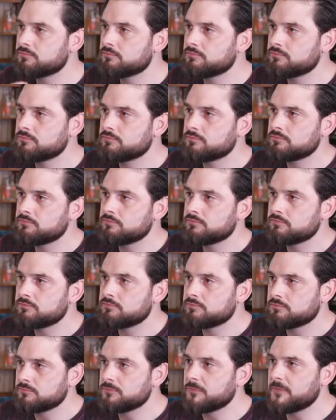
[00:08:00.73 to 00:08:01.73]
excited
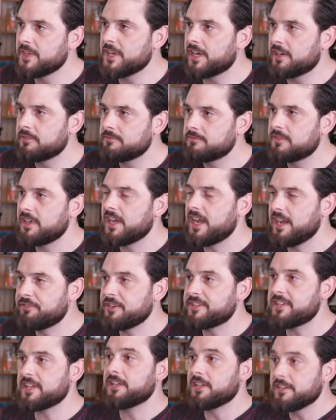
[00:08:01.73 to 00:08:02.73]
version that you yeah. were just talking about.
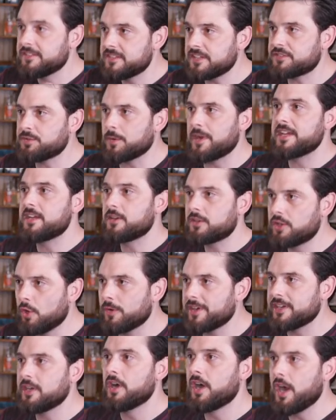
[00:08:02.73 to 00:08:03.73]
Everything, Every, this way, oh my
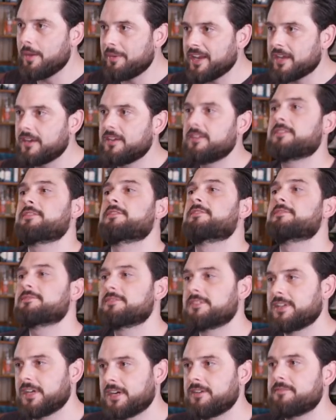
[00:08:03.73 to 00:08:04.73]
God, how about it? Hold it,
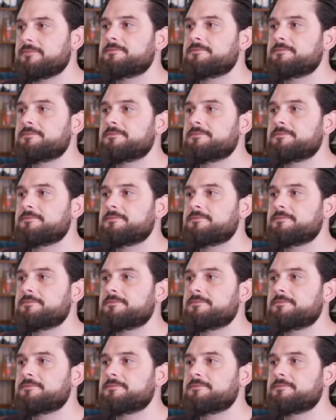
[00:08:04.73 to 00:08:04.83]
throw, yeah.